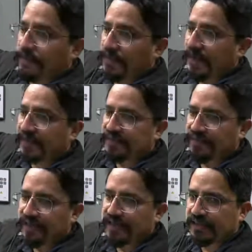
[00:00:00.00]

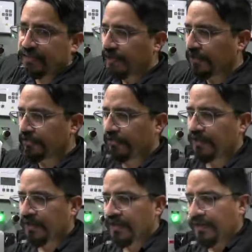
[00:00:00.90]
activating the buzzer,
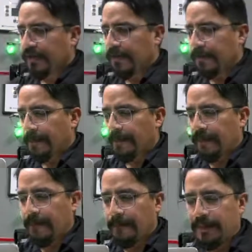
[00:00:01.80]

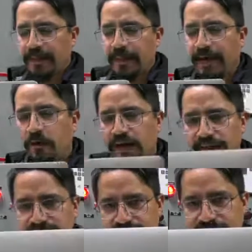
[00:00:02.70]
but the main one
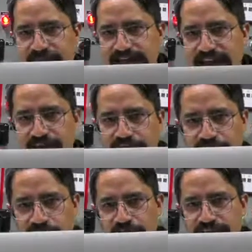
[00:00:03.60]
is in class F,
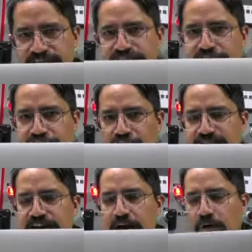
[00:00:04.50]
which is a
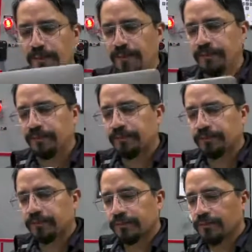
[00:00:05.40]
shutdown.
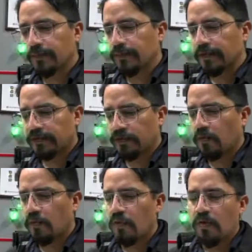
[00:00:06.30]
So
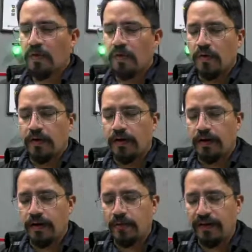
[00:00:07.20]

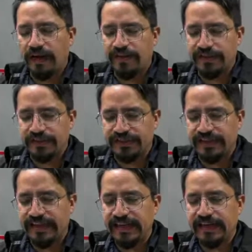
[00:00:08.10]
whenever you
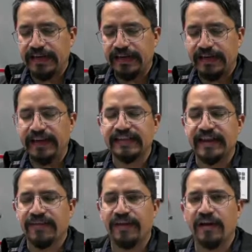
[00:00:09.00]
see a class
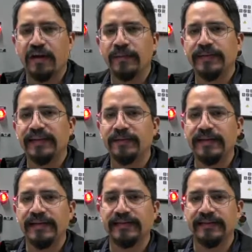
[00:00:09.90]
F alarm, that
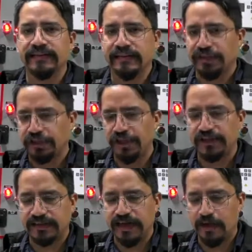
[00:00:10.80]
means it's a
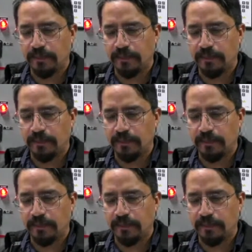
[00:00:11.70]
shutdown.